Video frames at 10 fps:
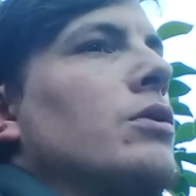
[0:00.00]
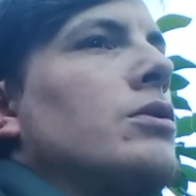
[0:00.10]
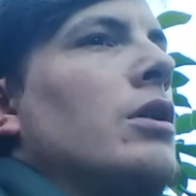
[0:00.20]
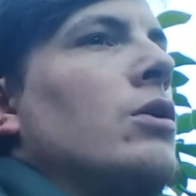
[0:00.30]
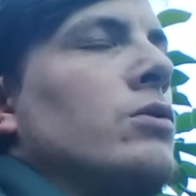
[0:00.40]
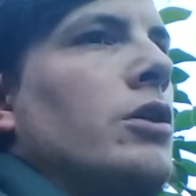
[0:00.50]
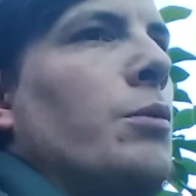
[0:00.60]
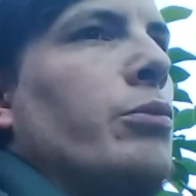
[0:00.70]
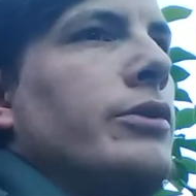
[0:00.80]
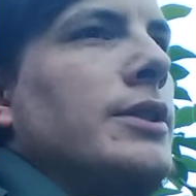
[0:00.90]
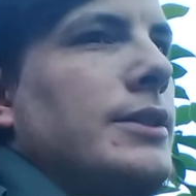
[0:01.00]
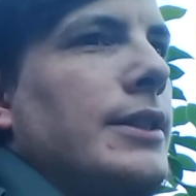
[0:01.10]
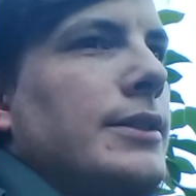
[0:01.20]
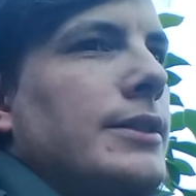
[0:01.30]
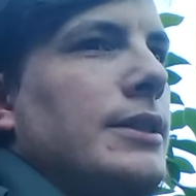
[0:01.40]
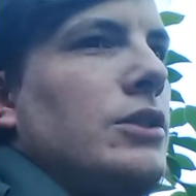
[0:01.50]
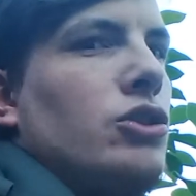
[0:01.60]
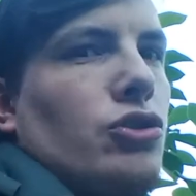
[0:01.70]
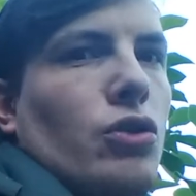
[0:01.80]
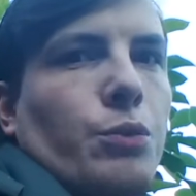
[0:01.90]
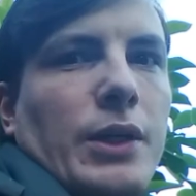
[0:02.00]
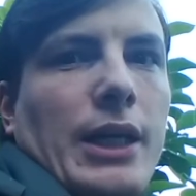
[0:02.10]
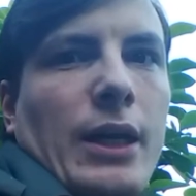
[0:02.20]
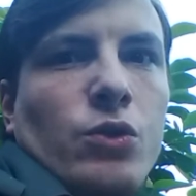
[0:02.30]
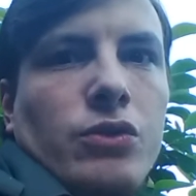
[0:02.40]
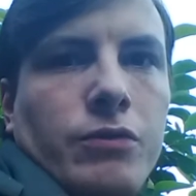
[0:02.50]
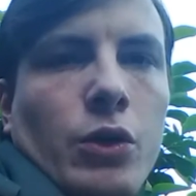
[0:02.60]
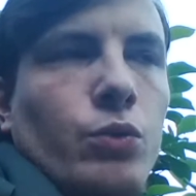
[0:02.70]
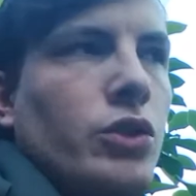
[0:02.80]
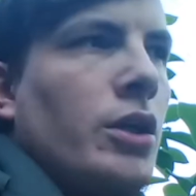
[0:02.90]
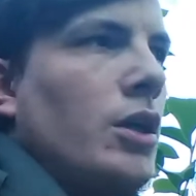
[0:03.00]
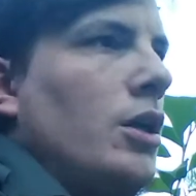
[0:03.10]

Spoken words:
on long-term prison sentences should not be allowed to vote,